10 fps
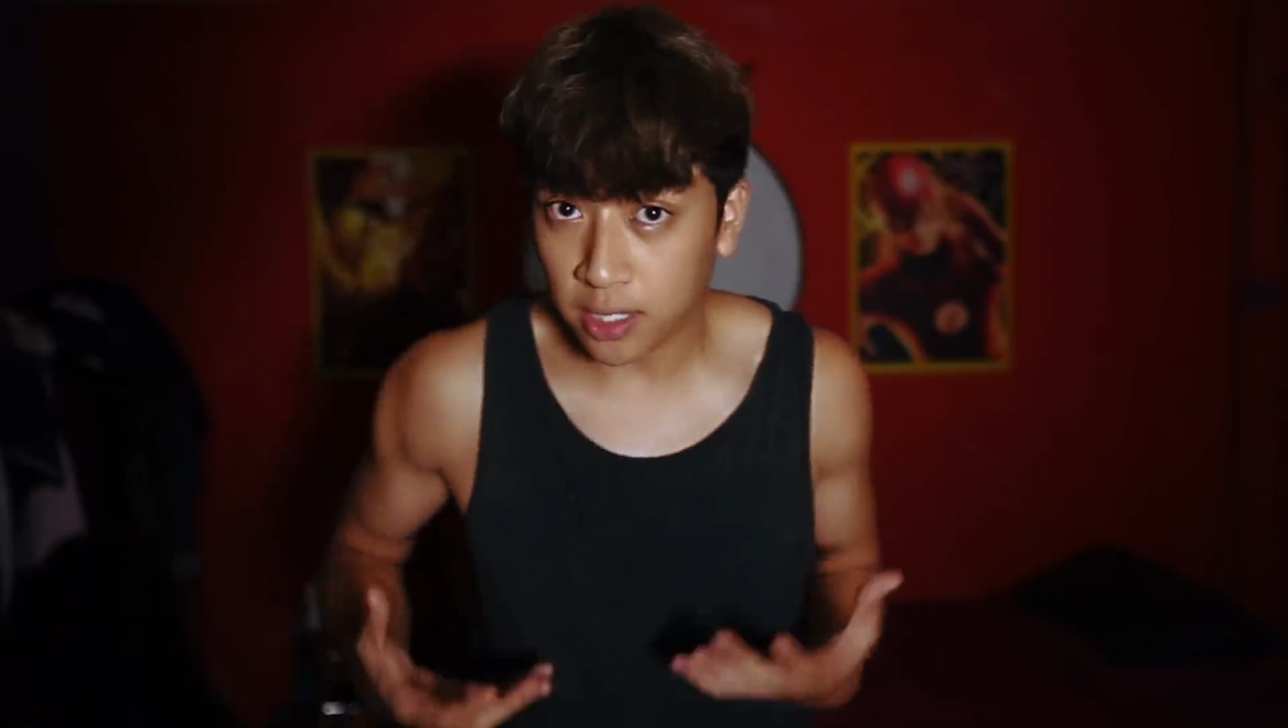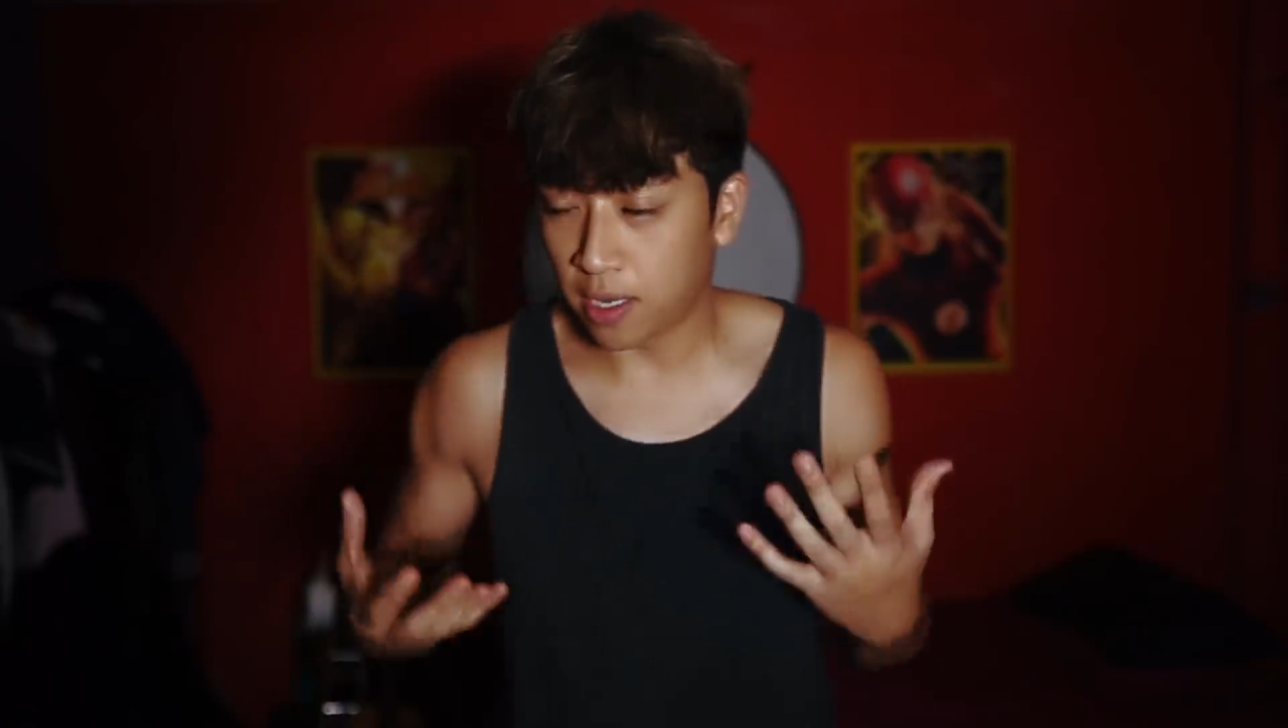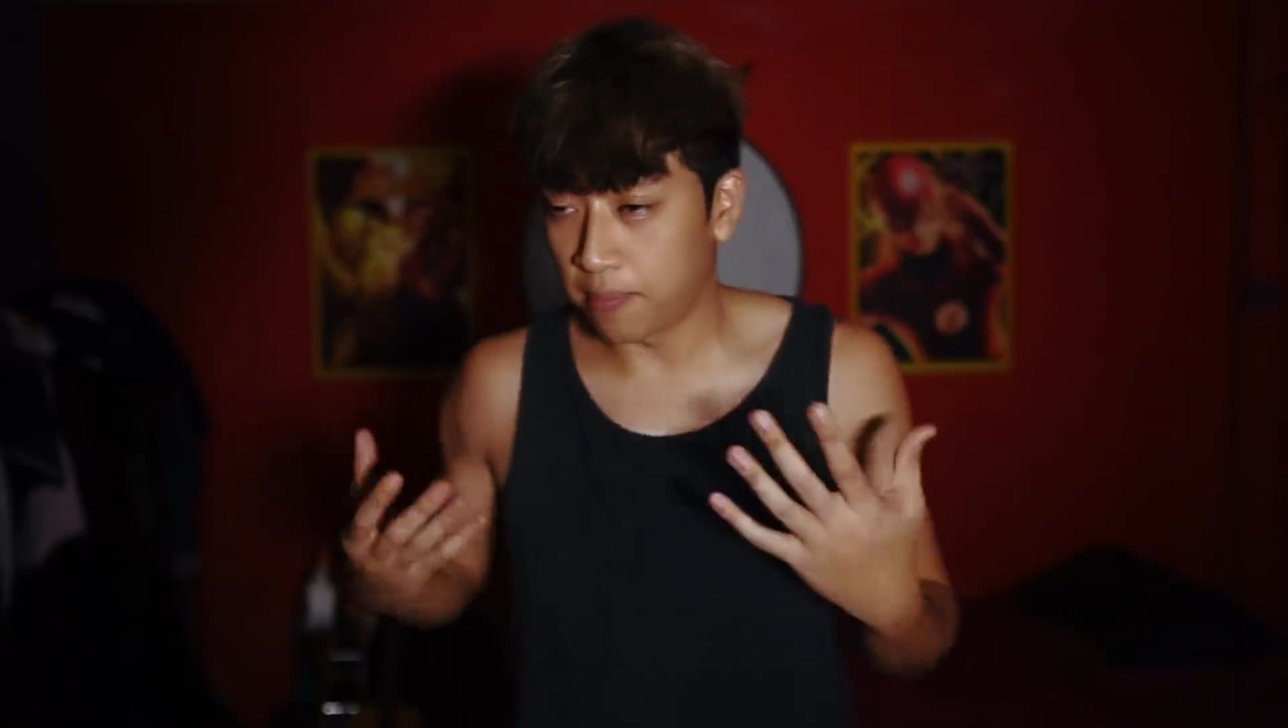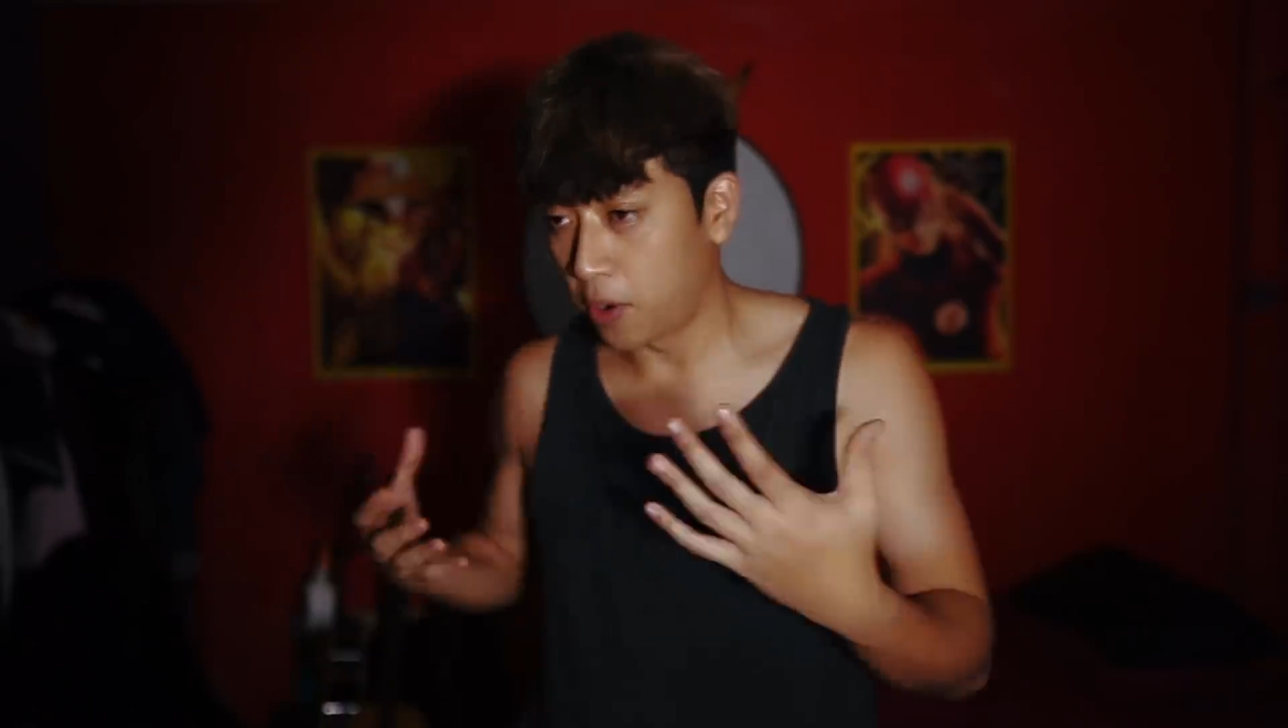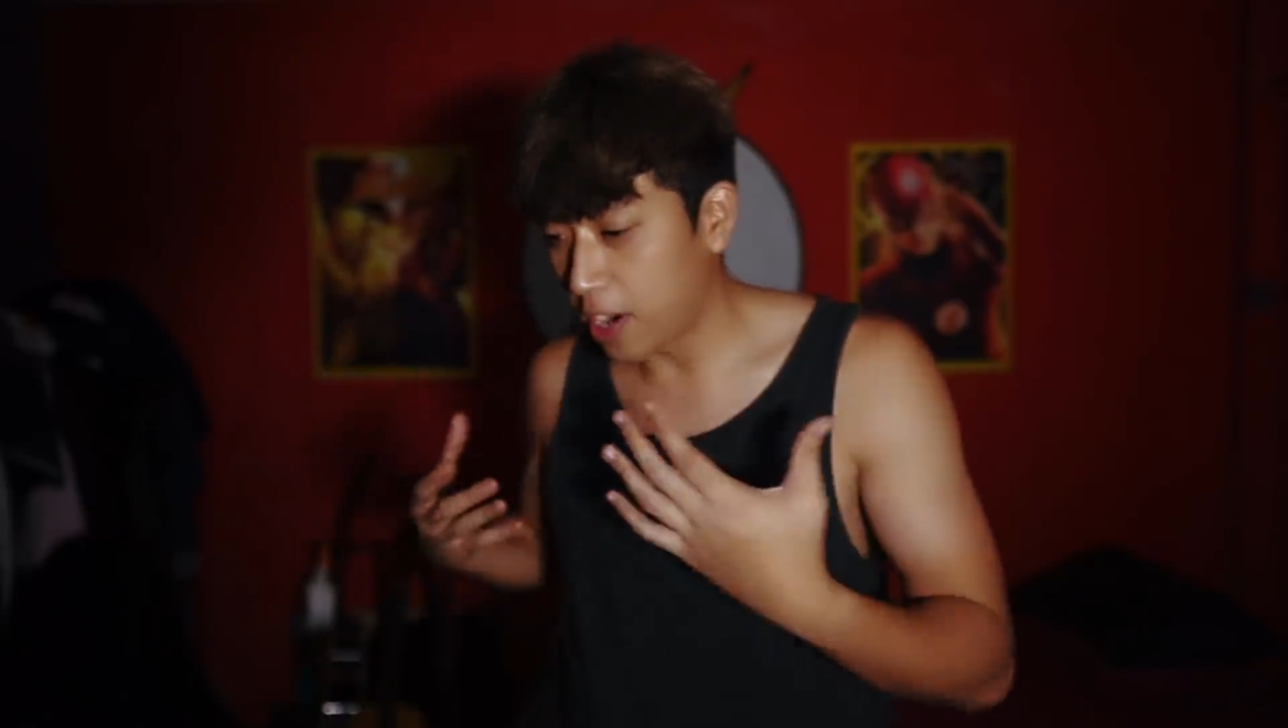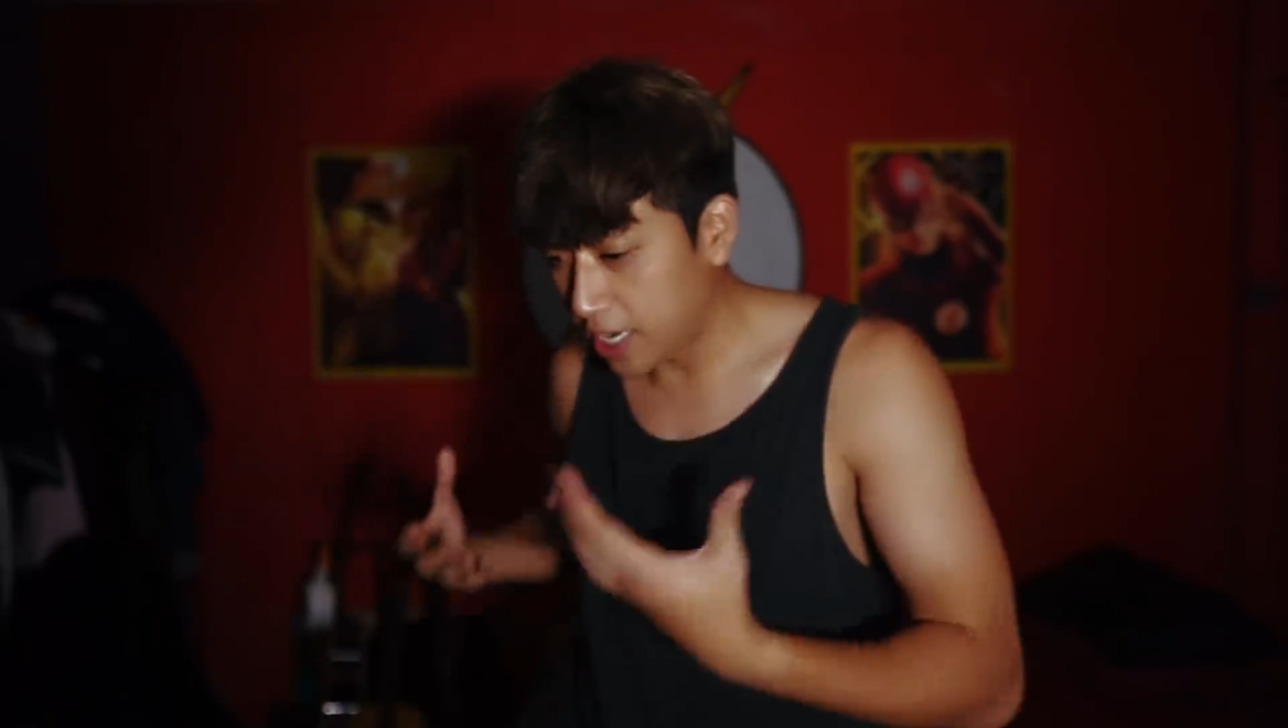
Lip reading: a lot more